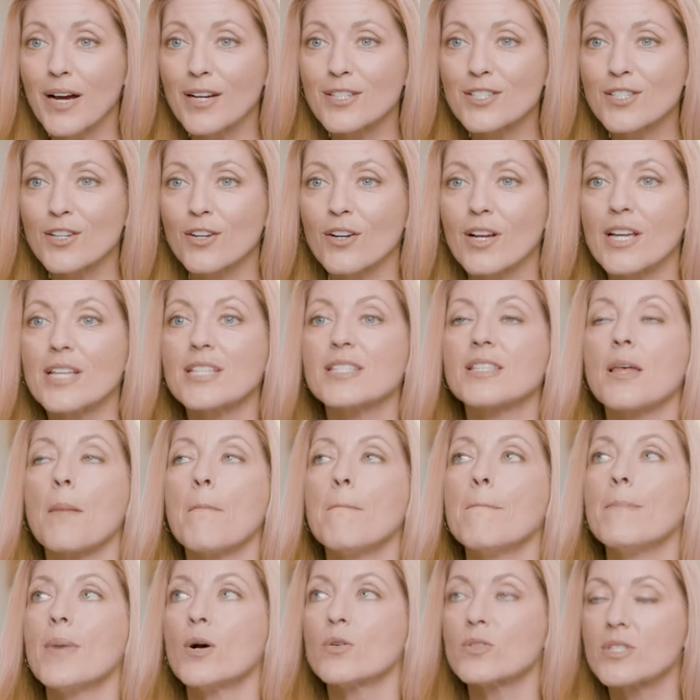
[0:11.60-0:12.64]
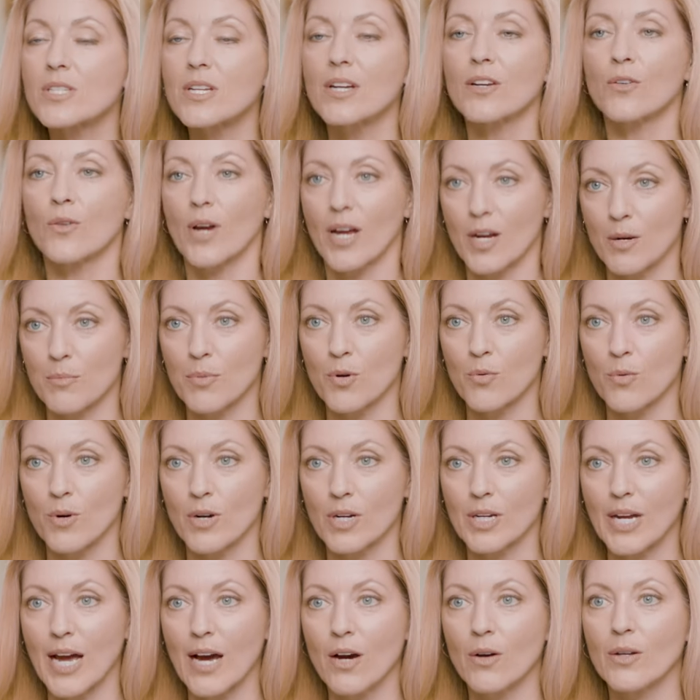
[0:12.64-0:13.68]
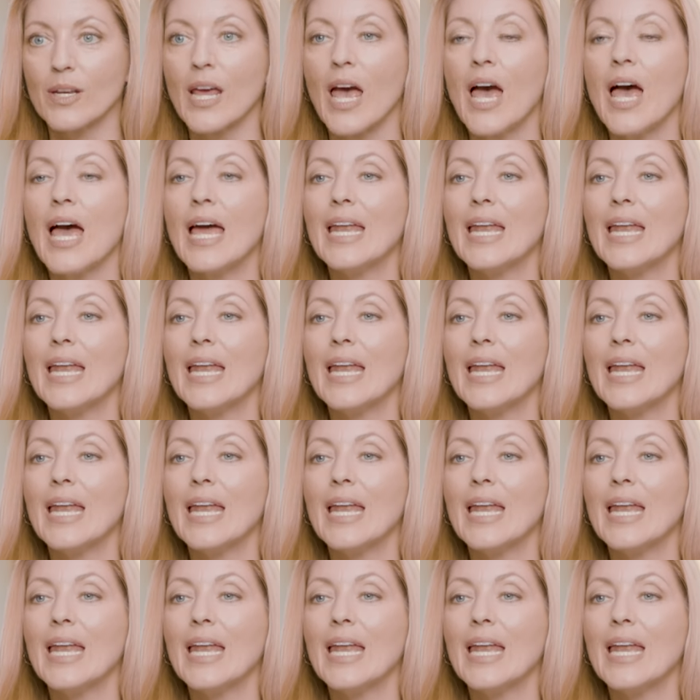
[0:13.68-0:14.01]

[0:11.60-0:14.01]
Boxer is the most incredible workout.